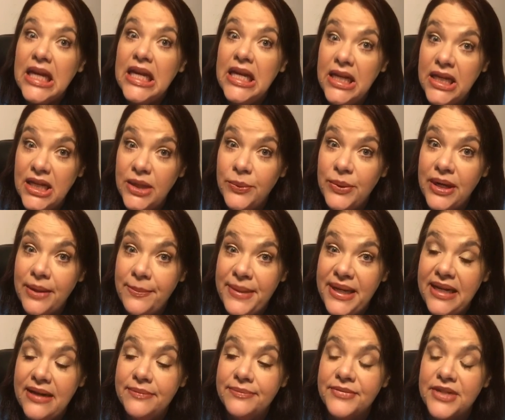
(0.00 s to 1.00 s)
You know what I
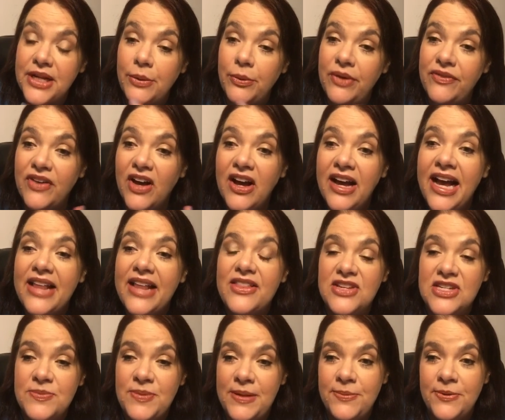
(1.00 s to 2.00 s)
mean. We've all
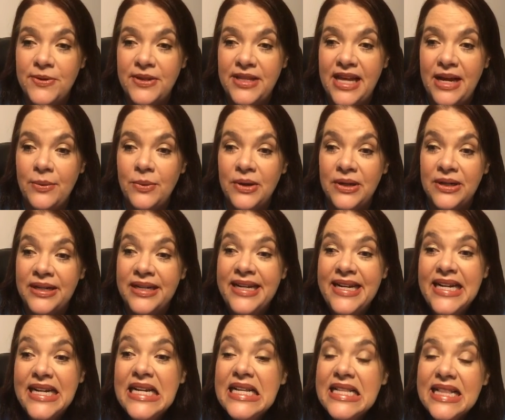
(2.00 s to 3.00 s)
had those people that were,
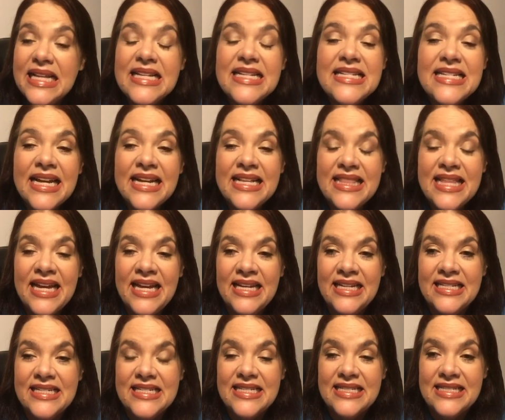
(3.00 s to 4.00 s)
that say
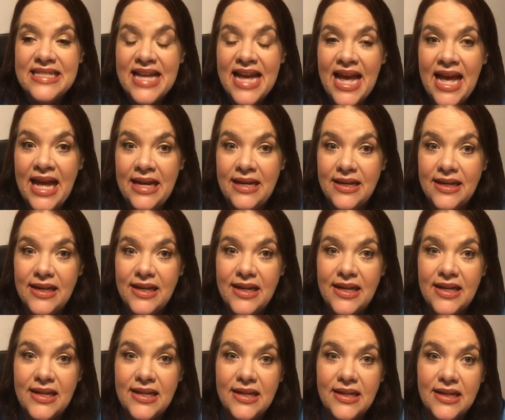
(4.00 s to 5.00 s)
things that
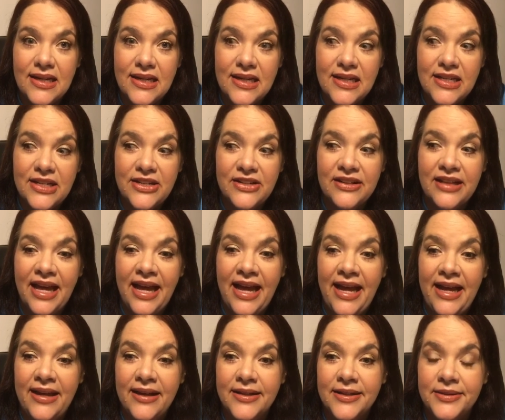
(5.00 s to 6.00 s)
you're
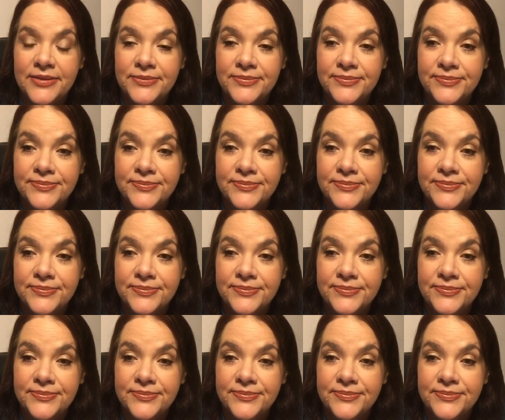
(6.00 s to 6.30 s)
like,